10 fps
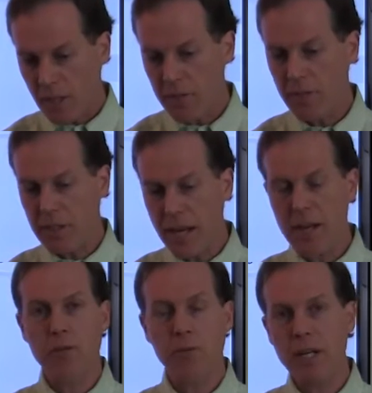And if you
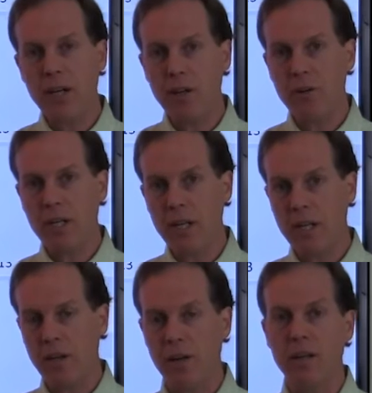take three hundred a
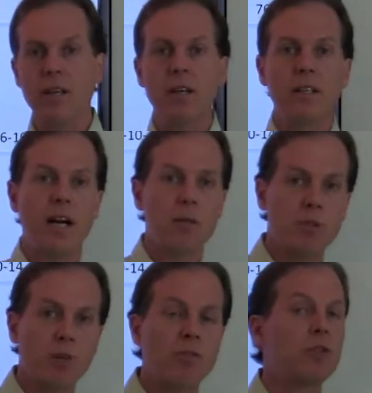year
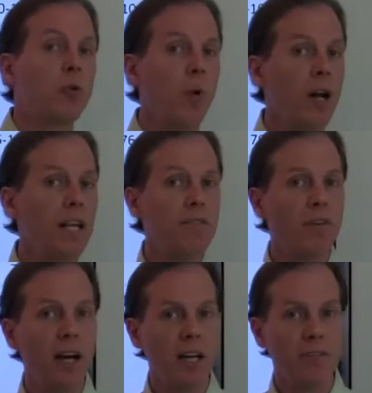times over
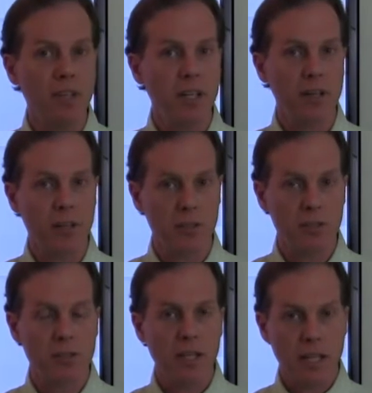twenty-five
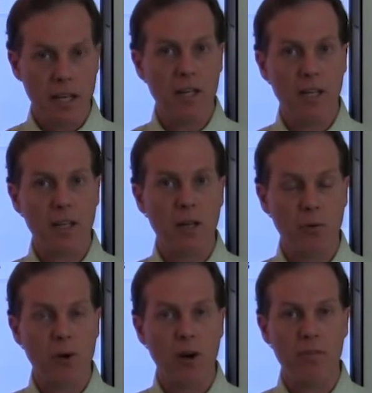years eating a
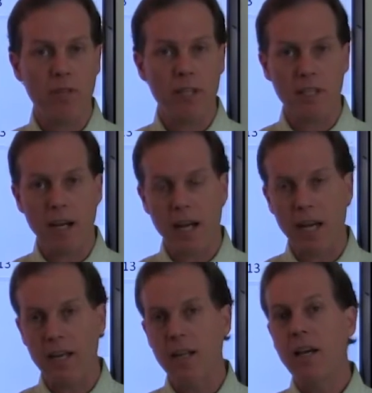raw vegan
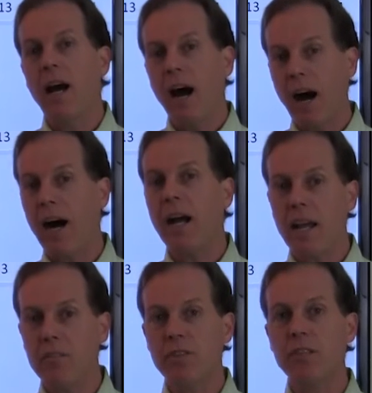diet, I
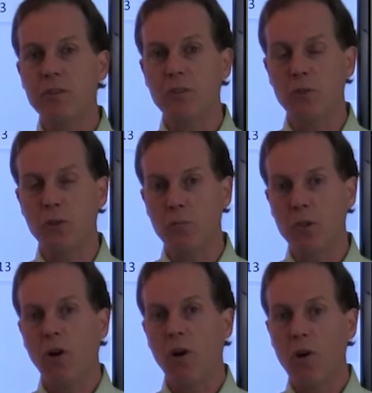have consumed
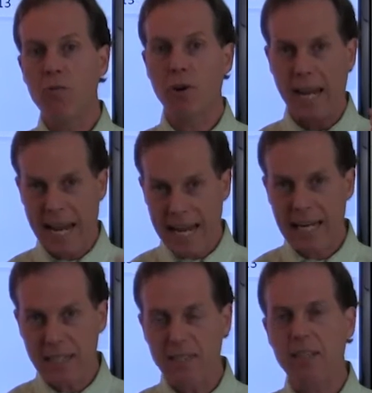over
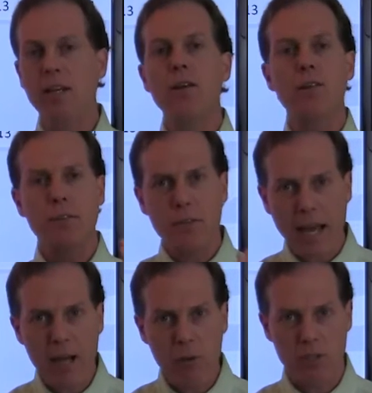eight
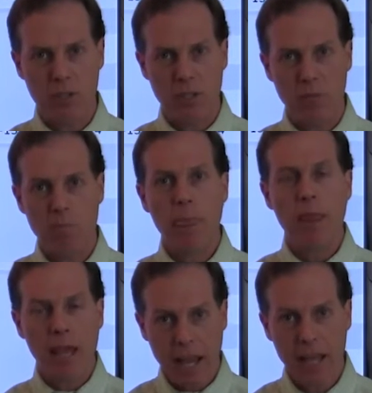thousand
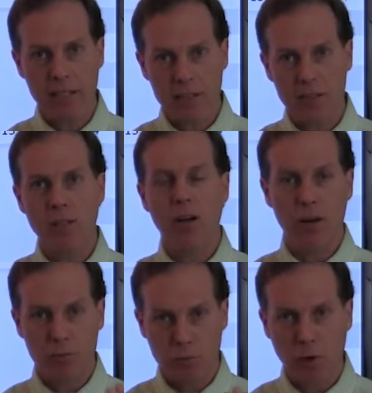heads
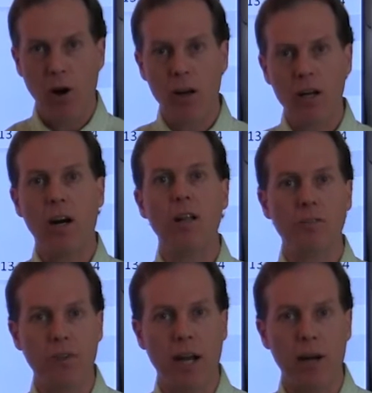of raw
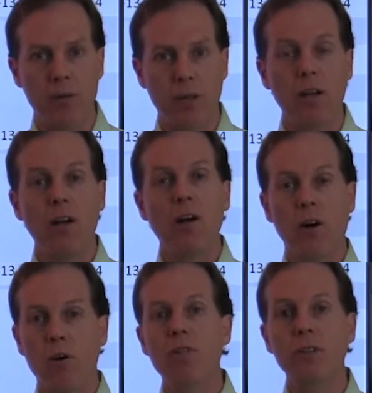cauliflower
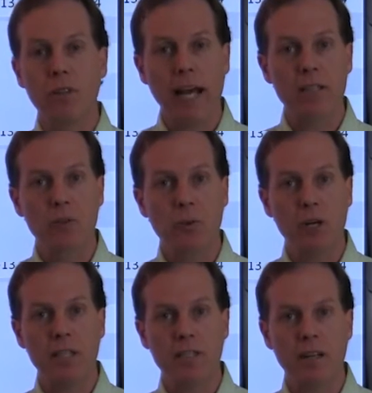over the last
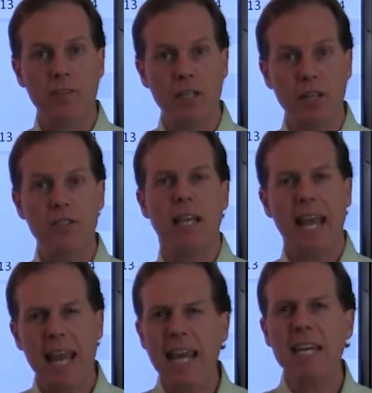twenty-seven years.
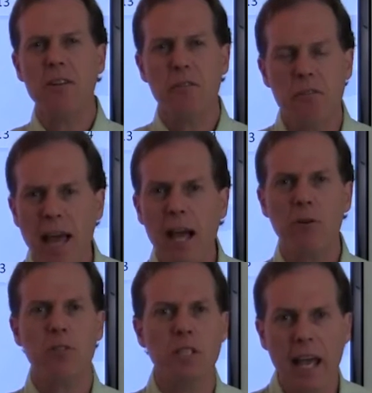eight
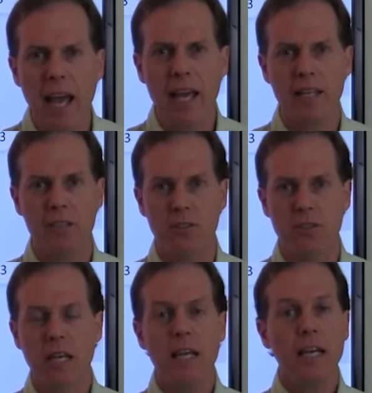thousand
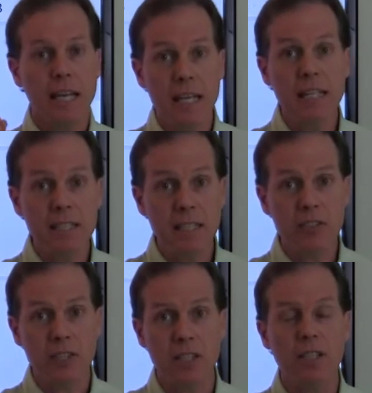heads, in
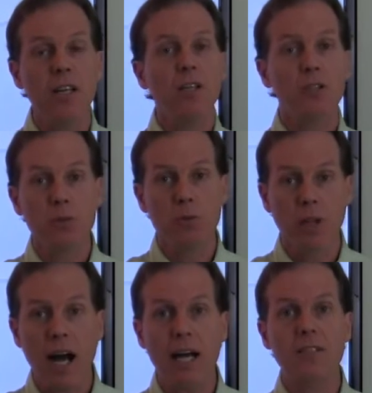addition to
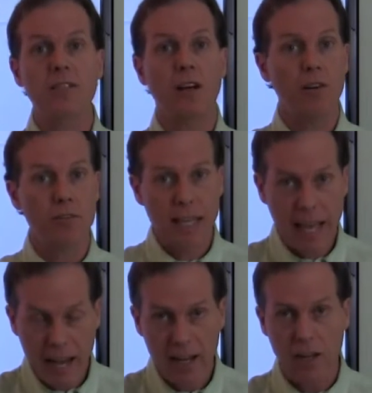lots of
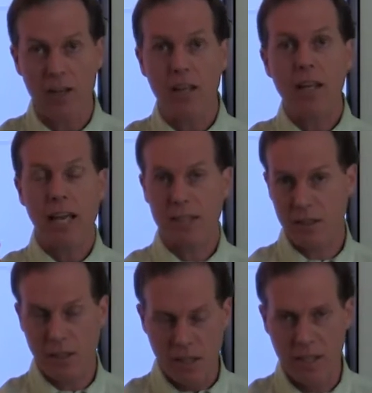kale and,
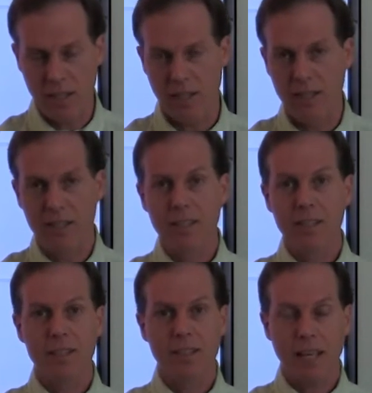
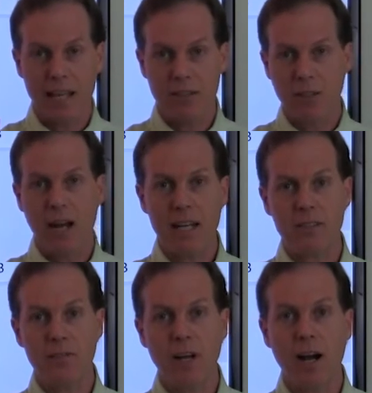and
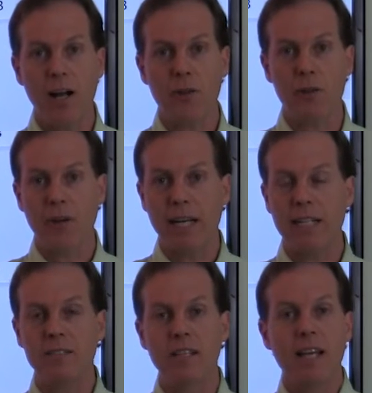lots of collard
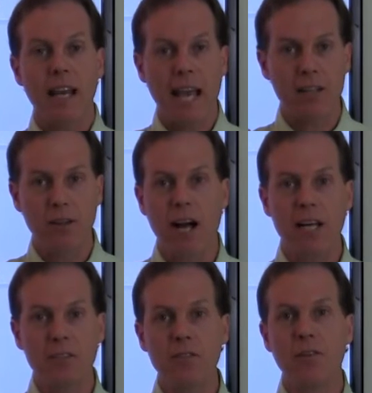greens and
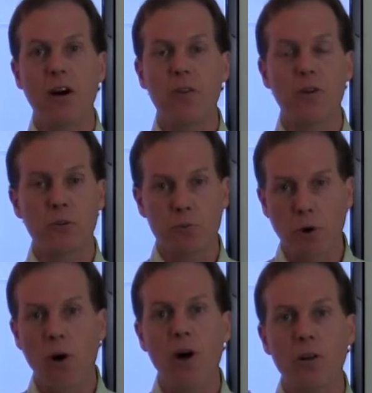lots of other
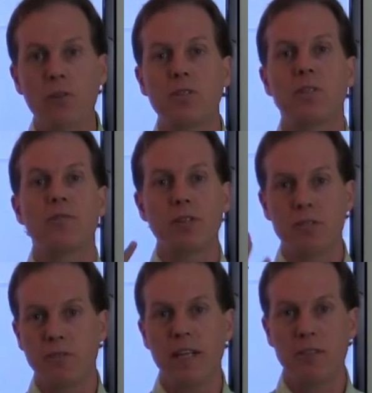raw
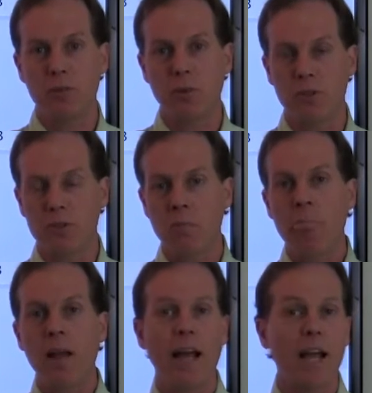cruciferous vegetables.
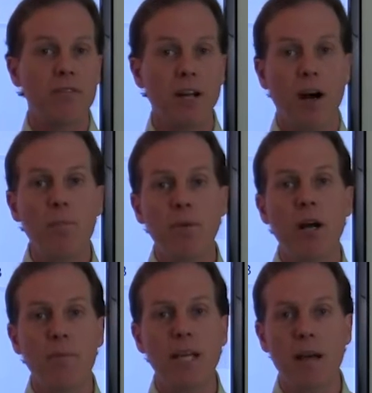I have an
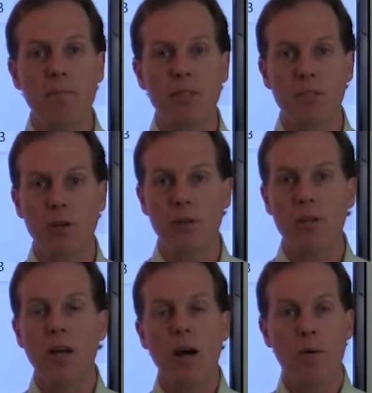upcoming
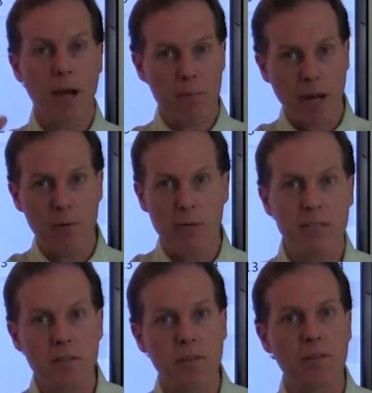episode about my
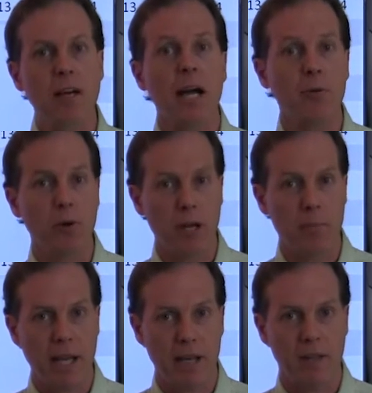recent
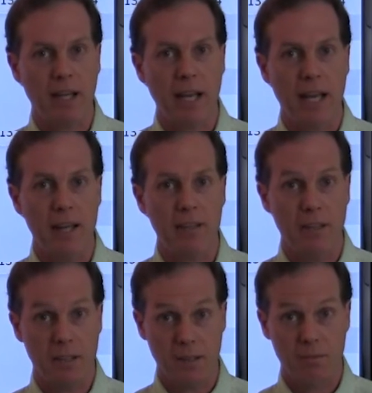thyroid panel I had
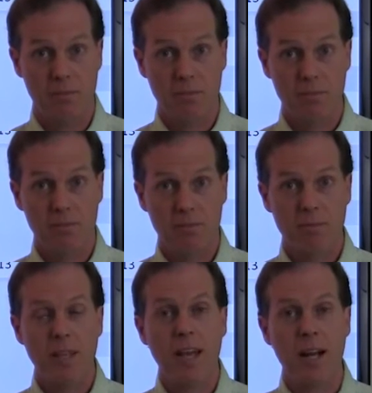done,
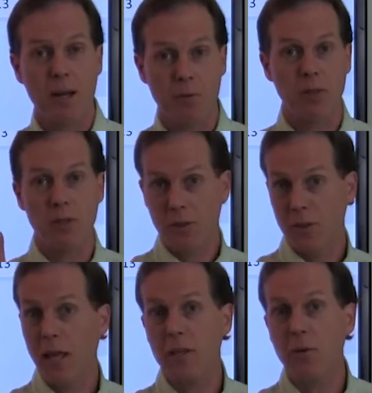and I will
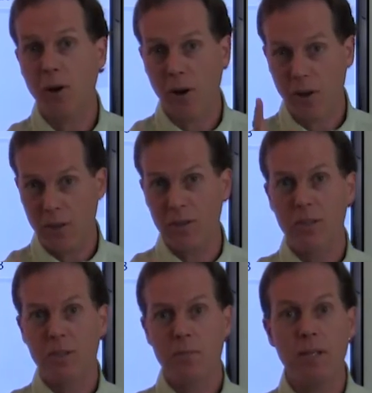let you
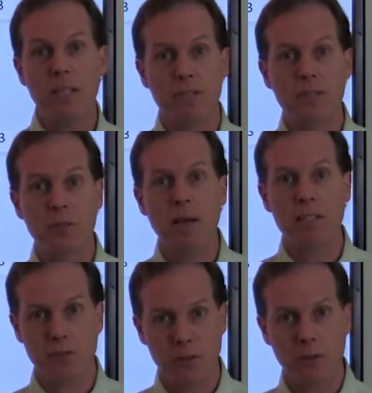all be in
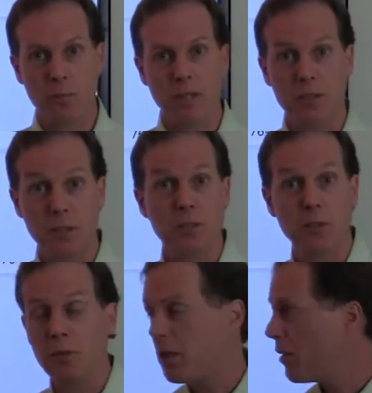suspense a little bit to
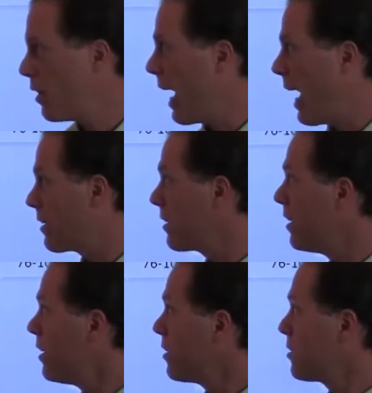tune into that.
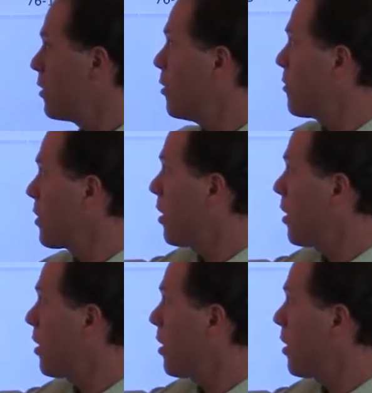So the